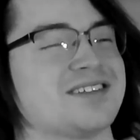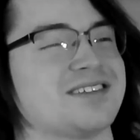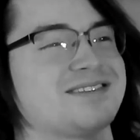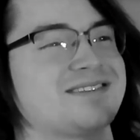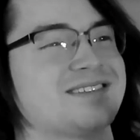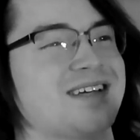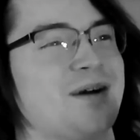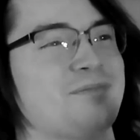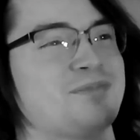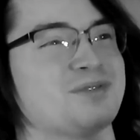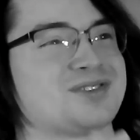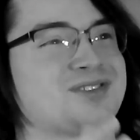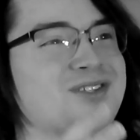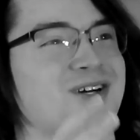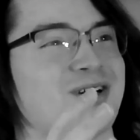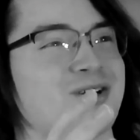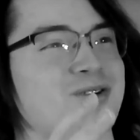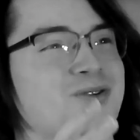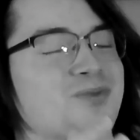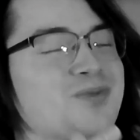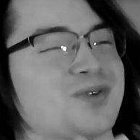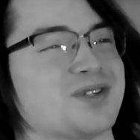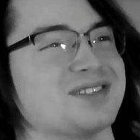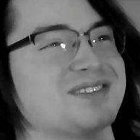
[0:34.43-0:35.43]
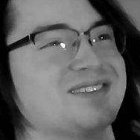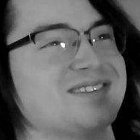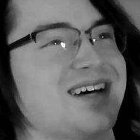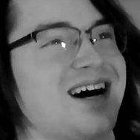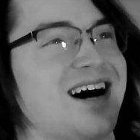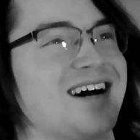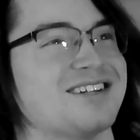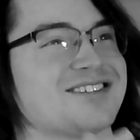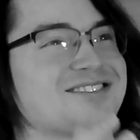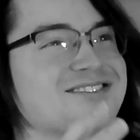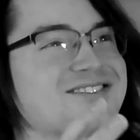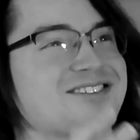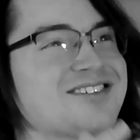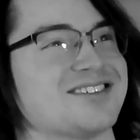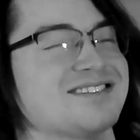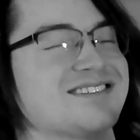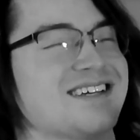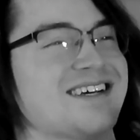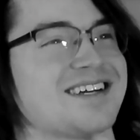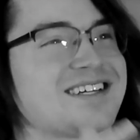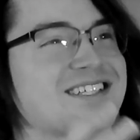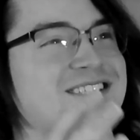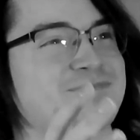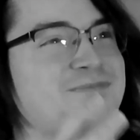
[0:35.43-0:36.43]
this episode was not as good as
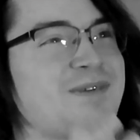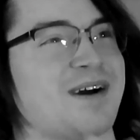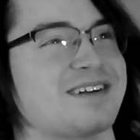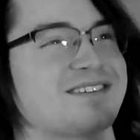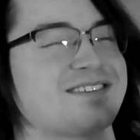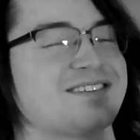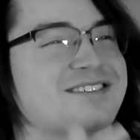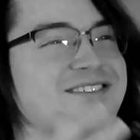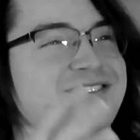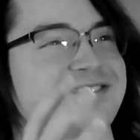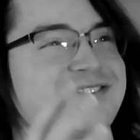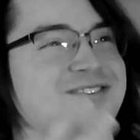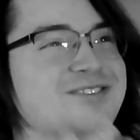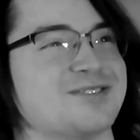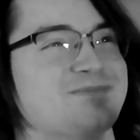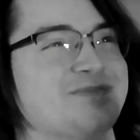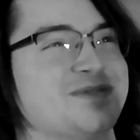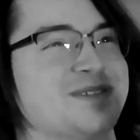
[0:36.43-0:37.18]
I expected it to